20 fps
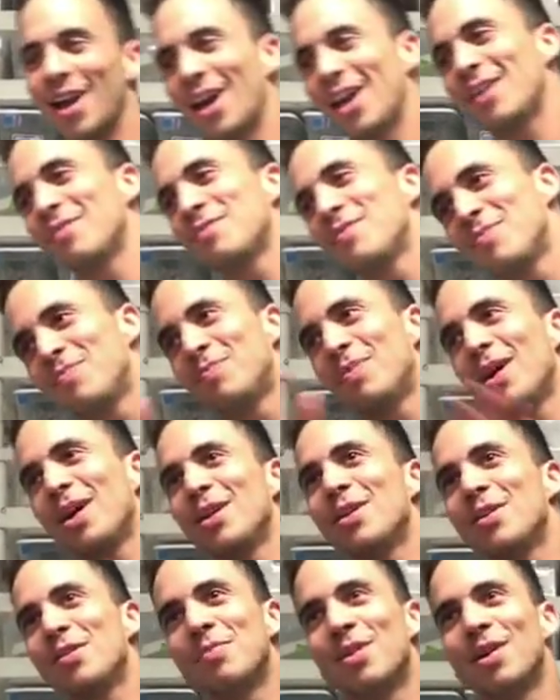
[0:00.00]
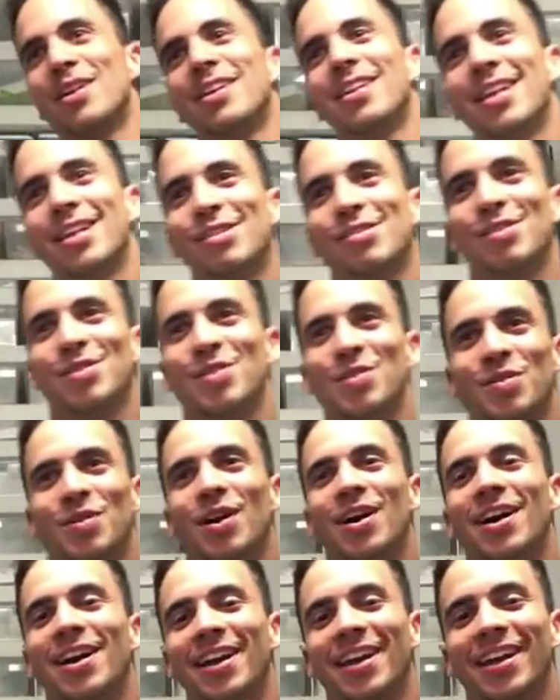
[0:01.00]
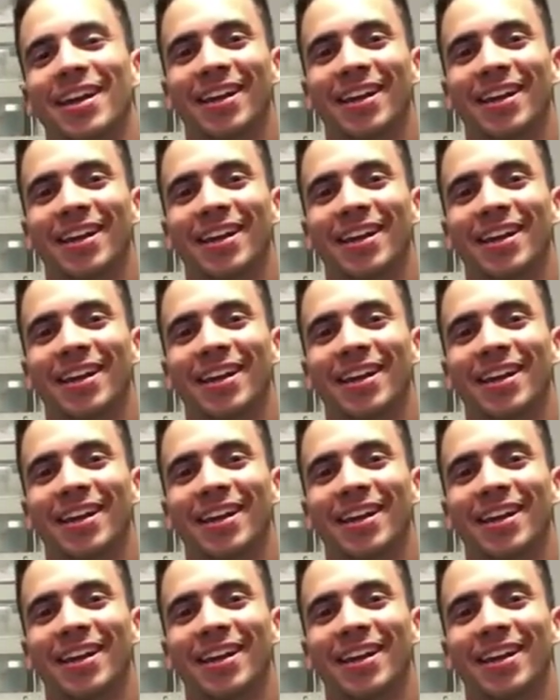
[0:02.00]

I bet you money that's Luai.